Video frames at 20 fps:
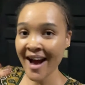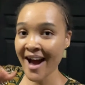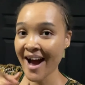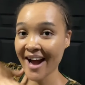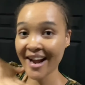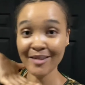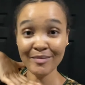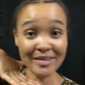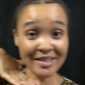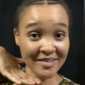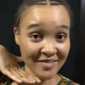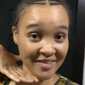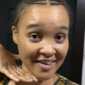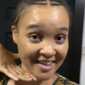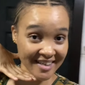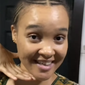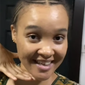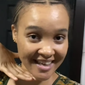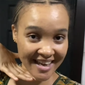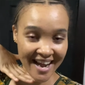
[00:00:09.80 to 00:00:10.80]
I am
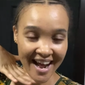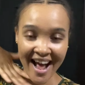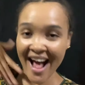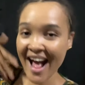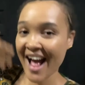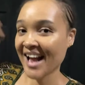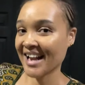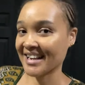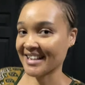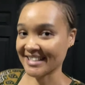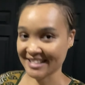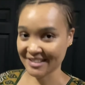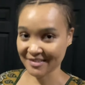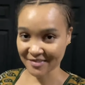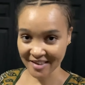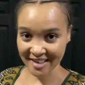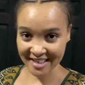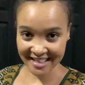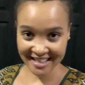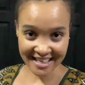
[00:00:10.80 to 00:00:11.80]
Stefani, the
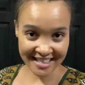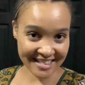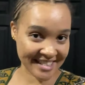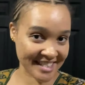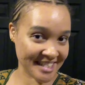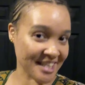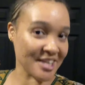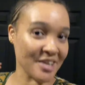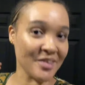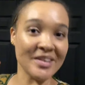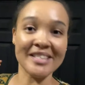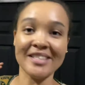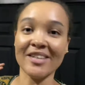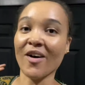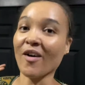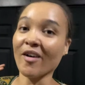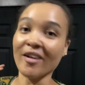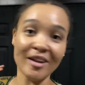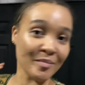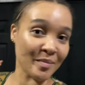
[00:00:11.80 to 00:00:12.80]
Stefani that this channel is
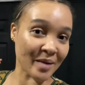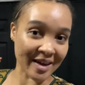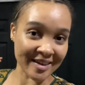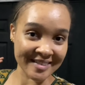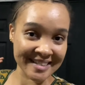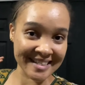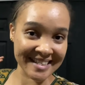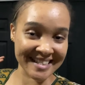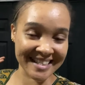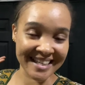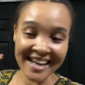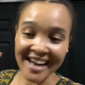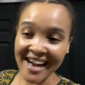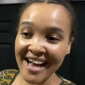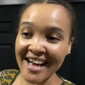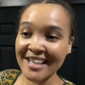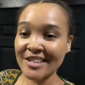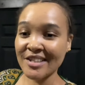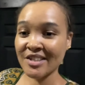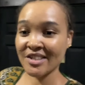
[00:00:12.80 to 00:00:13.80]
all about.
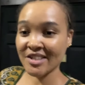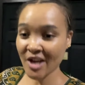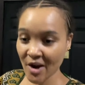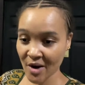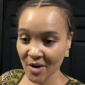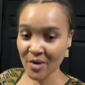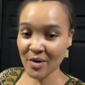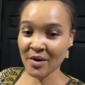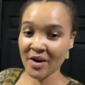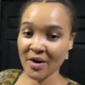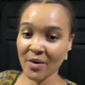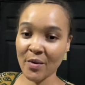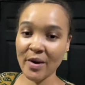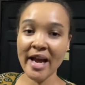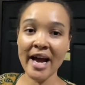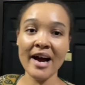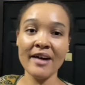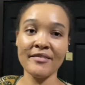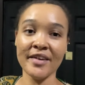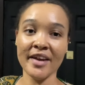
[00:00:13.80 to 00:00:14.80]
So, we
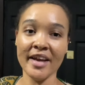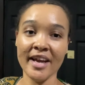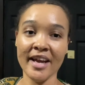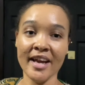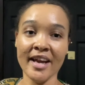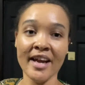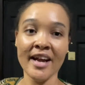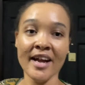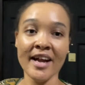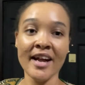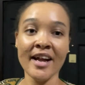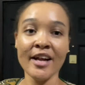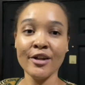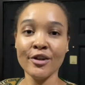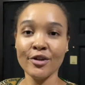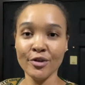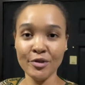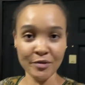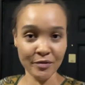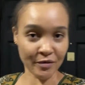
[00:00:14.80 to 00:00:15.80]
have a
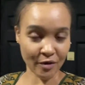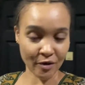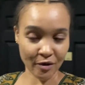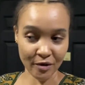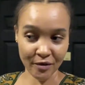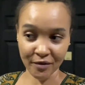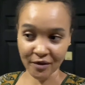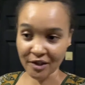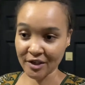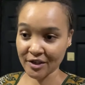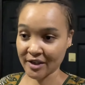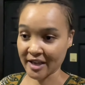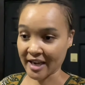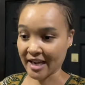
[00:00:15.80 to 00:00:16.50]
new vlog for you